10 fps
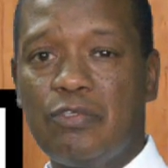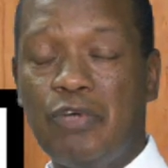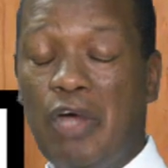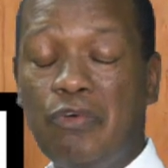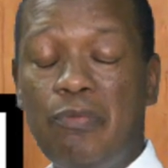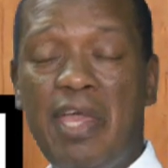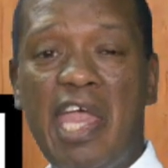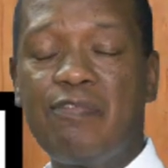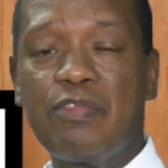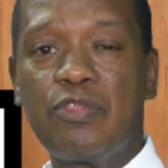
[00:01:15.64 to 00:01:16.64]
Well, you may
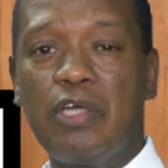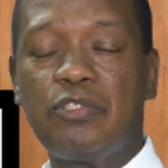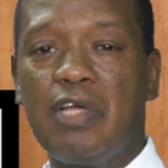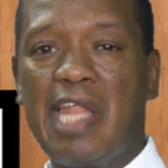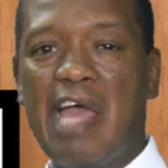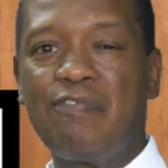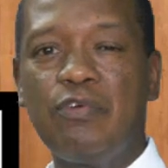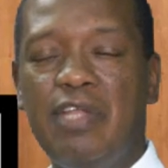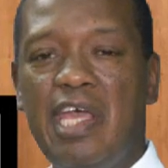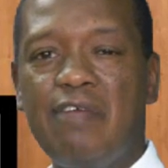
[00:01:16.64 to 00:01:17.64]
have thought your
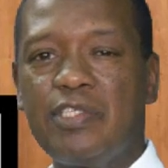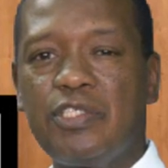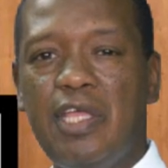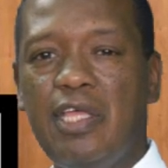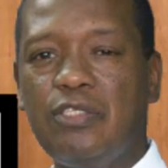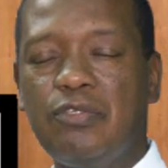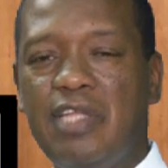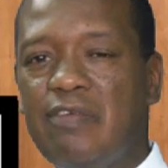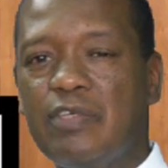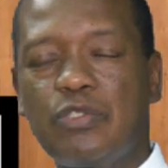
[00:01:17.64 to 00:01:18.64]
life will never change, you
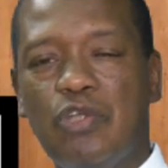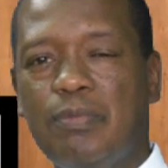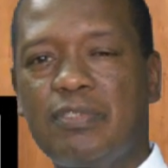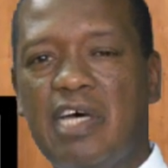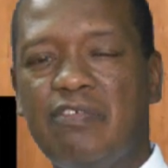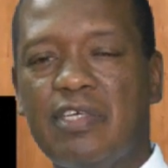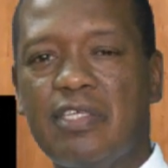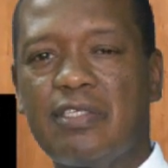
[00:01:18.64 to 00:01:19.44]
never stop suffering.